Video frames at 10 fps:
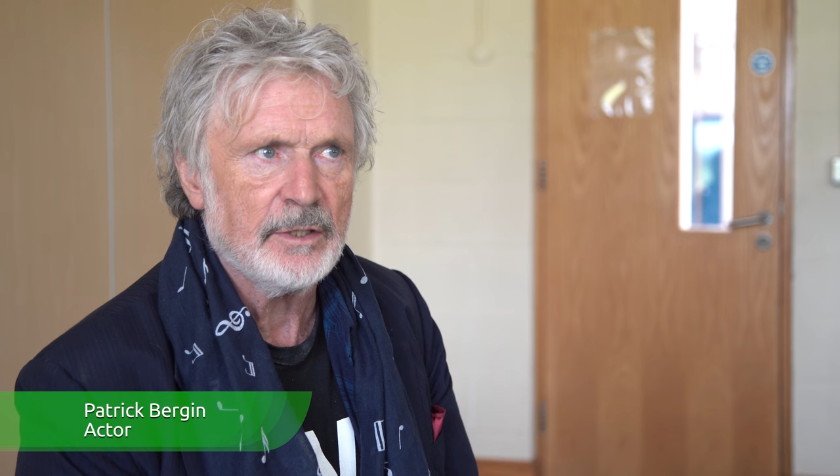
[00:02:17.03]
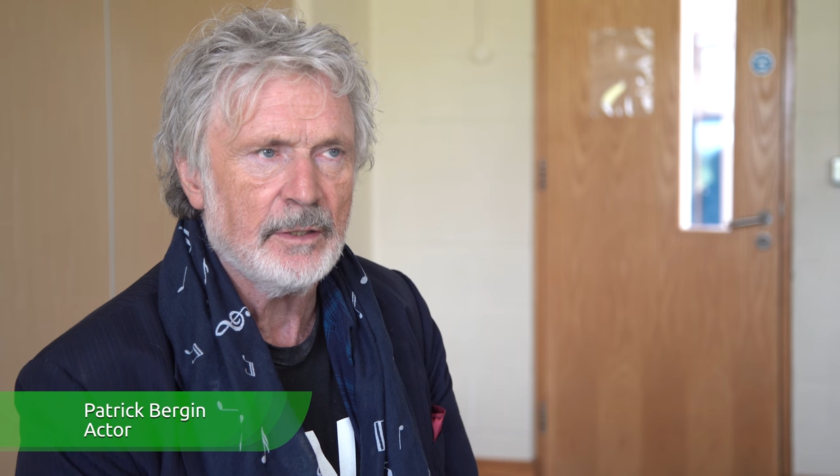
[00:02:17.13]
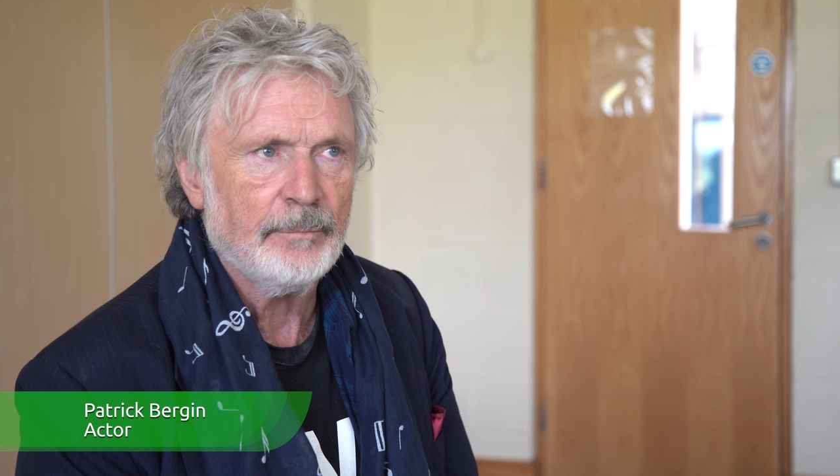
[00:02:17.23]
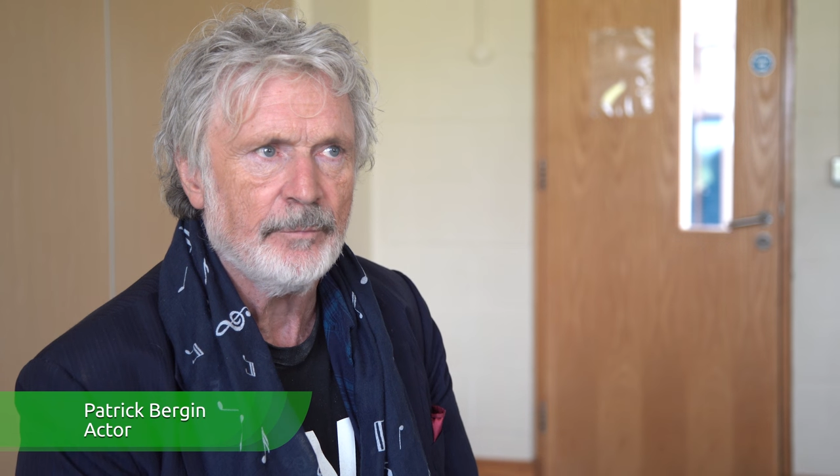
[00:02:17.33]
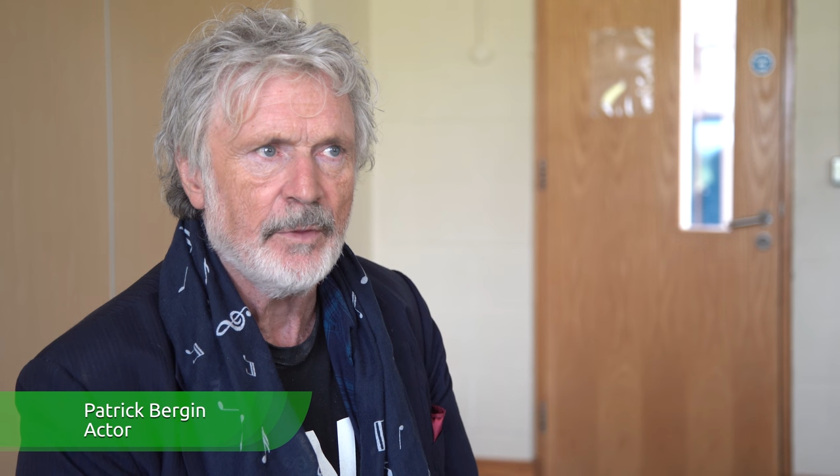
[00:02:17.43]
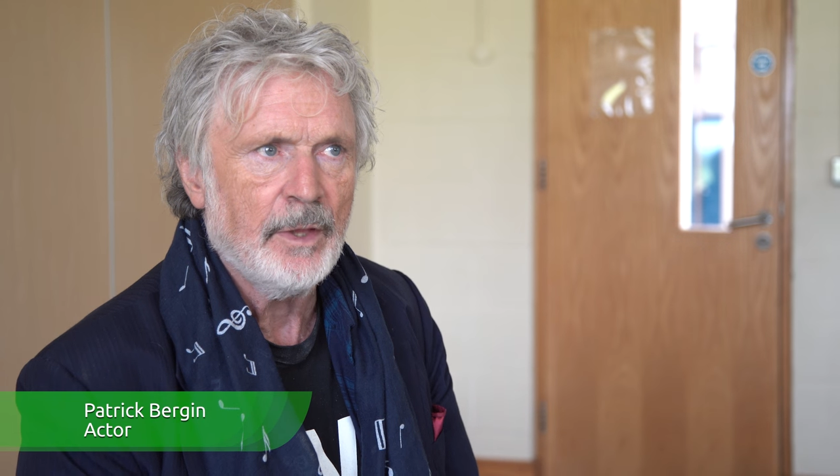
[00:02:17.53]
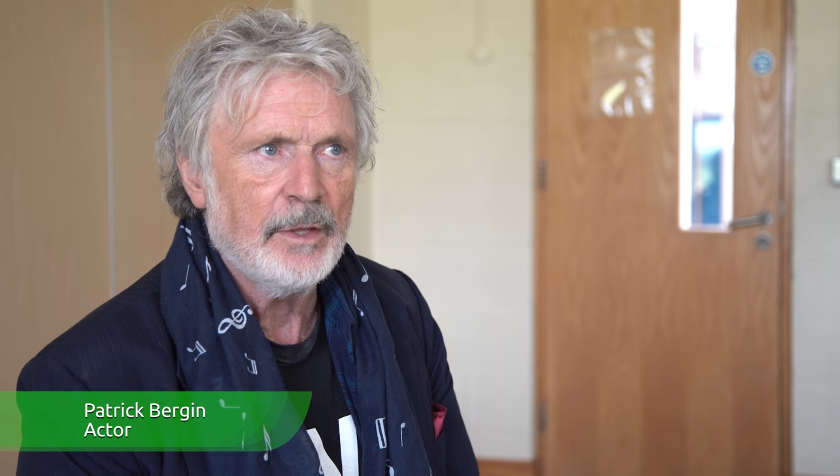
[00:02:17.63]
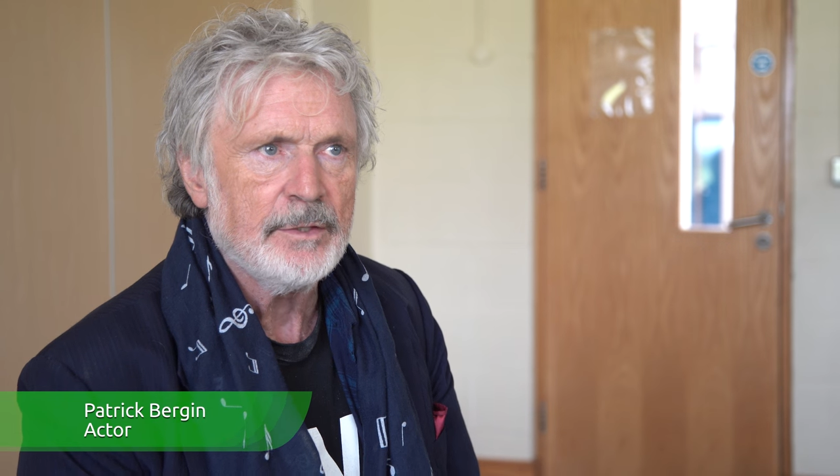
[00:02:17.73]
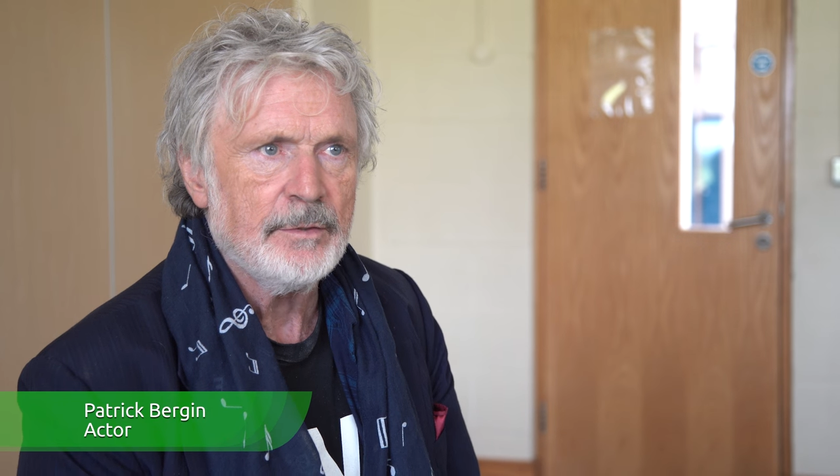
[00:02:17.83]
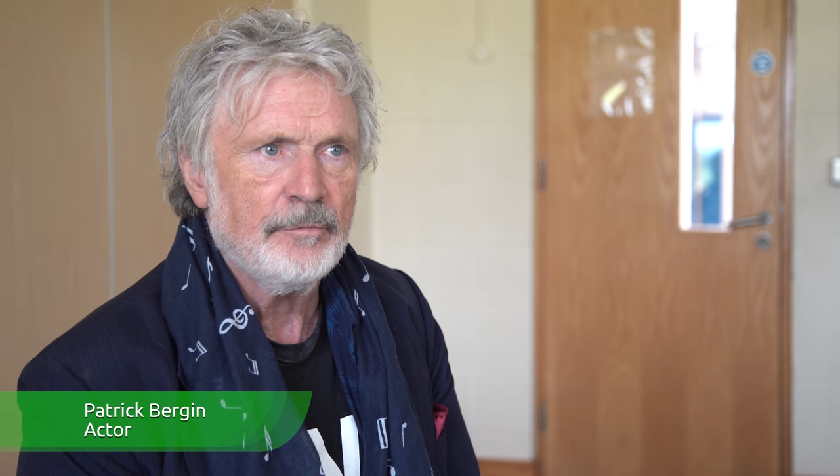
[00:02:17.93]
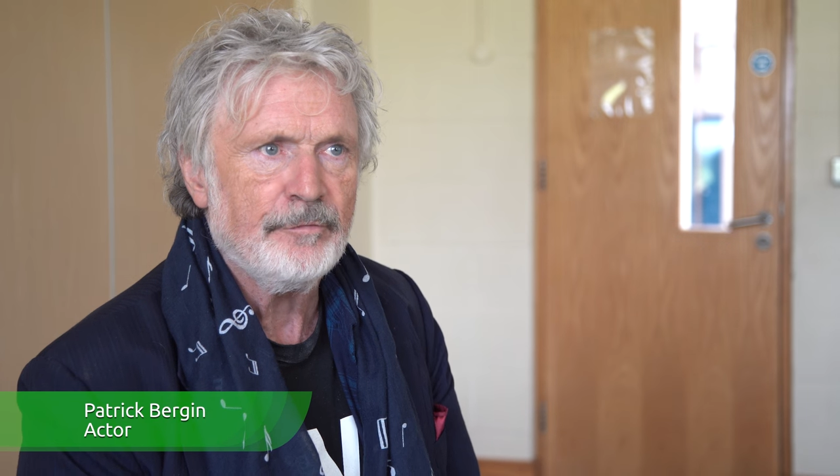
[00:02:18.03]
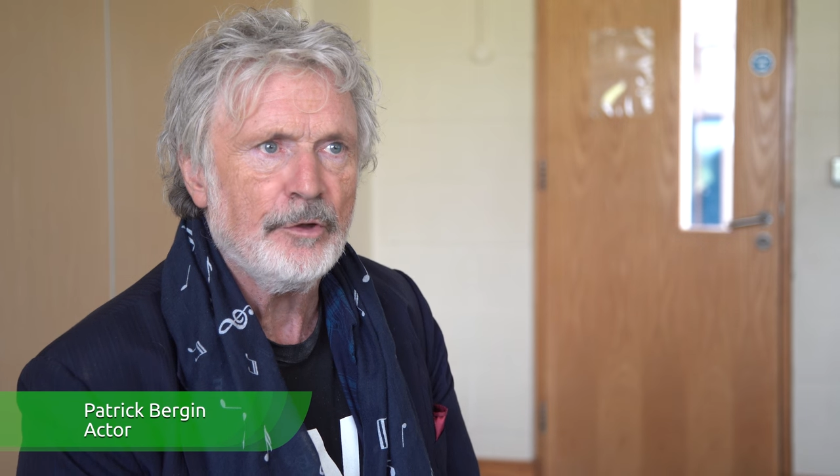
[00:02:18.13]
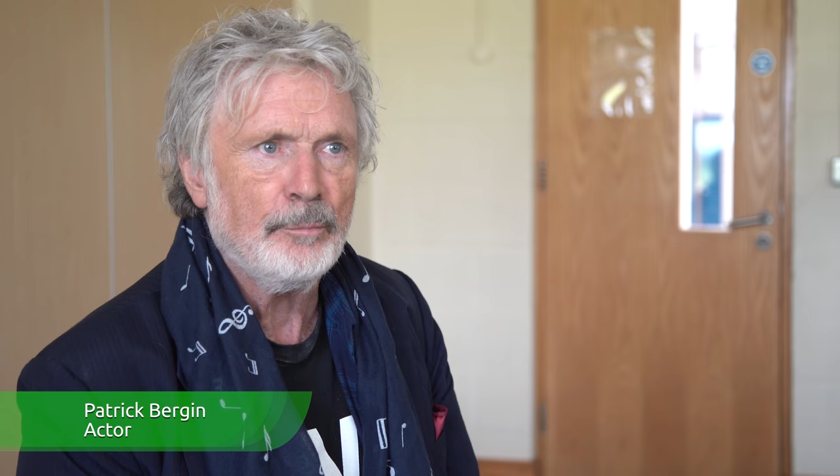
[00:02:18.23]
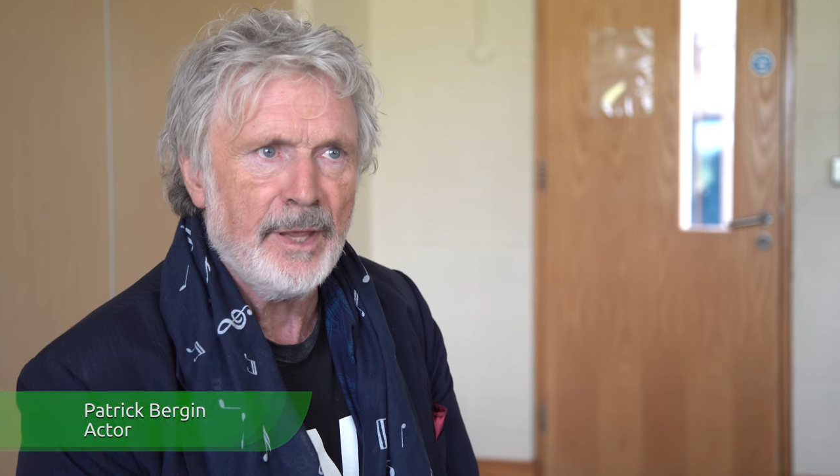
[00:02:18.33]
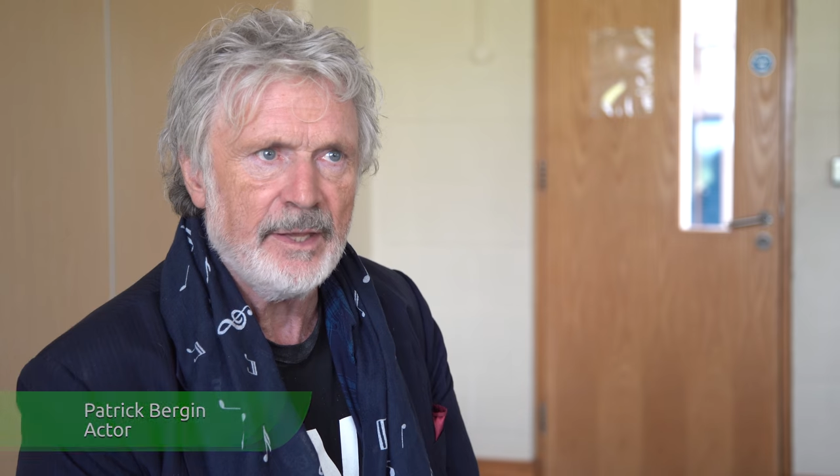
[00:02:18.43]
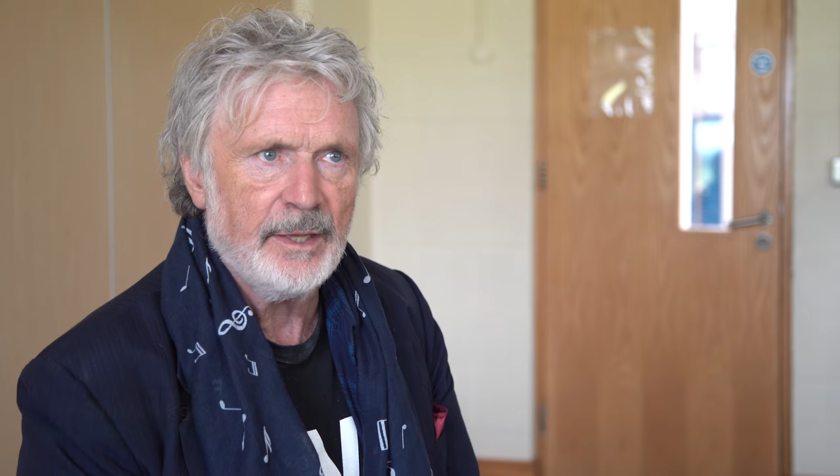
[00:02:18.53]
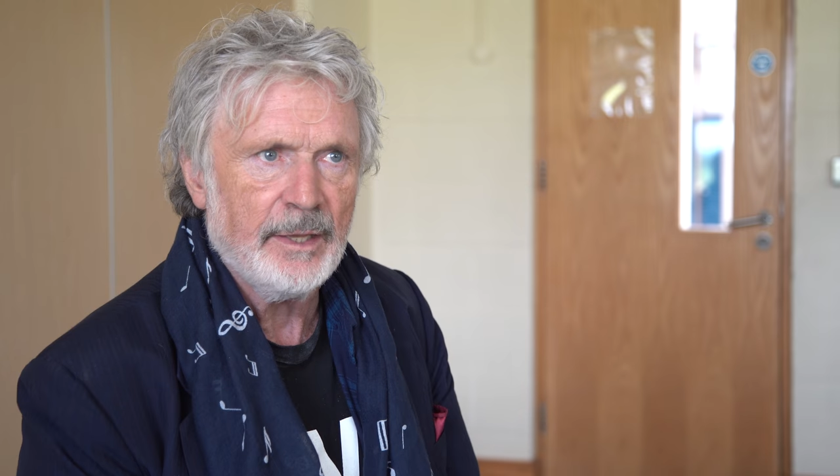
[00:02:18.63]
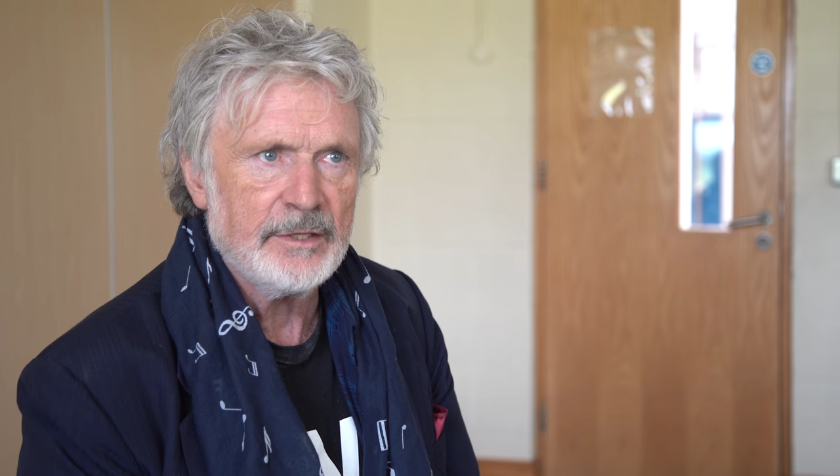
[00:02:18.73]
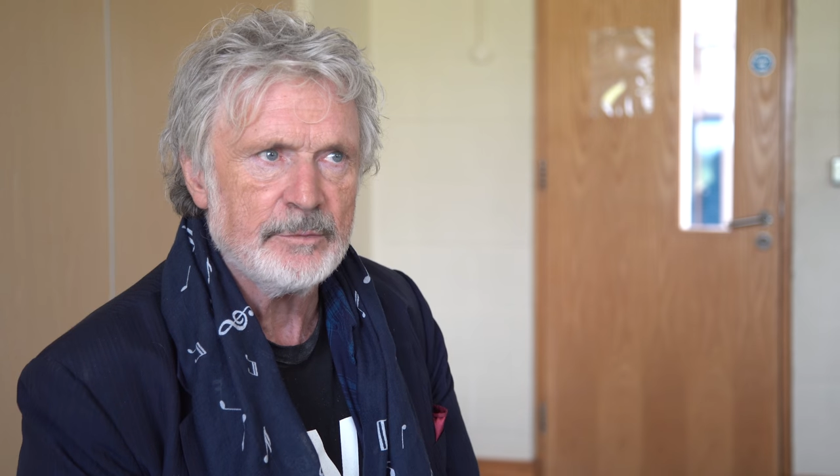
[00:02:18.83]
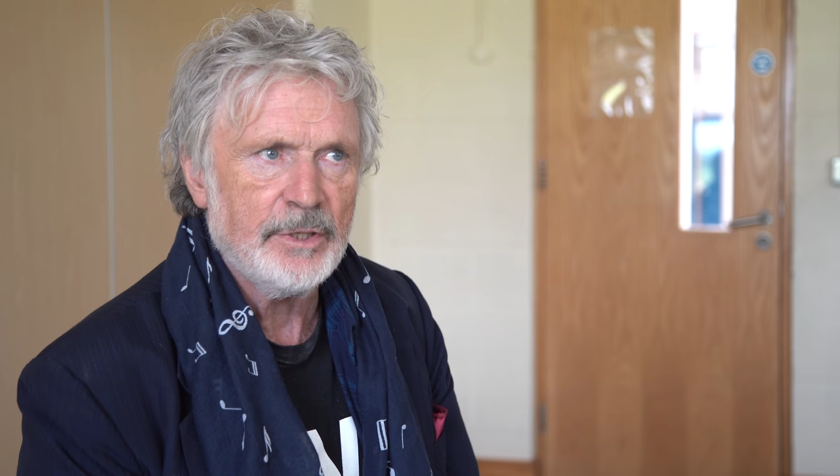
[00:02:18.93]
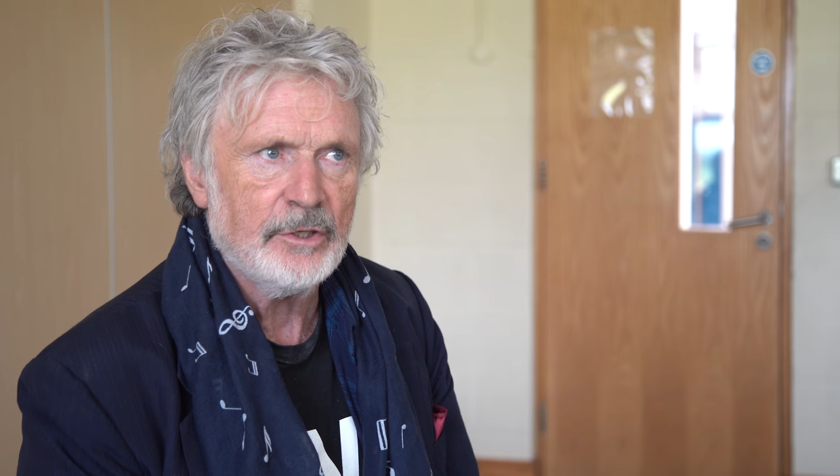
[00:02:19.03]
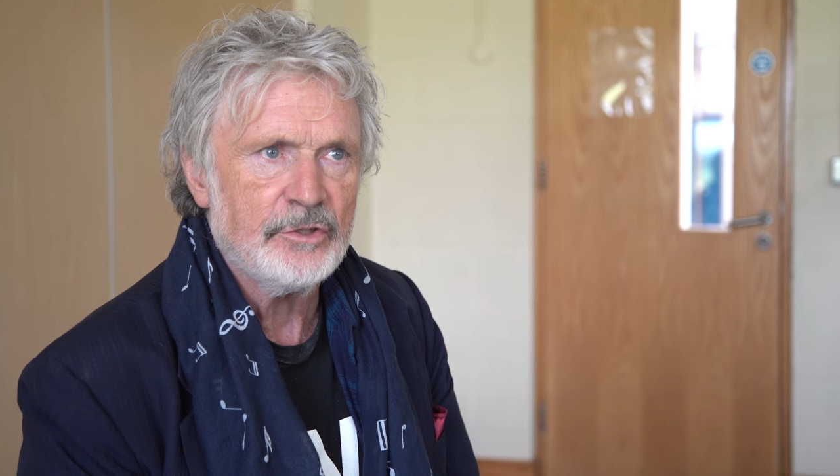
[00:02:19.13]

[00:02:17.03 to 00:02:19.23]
um, filmmaking has been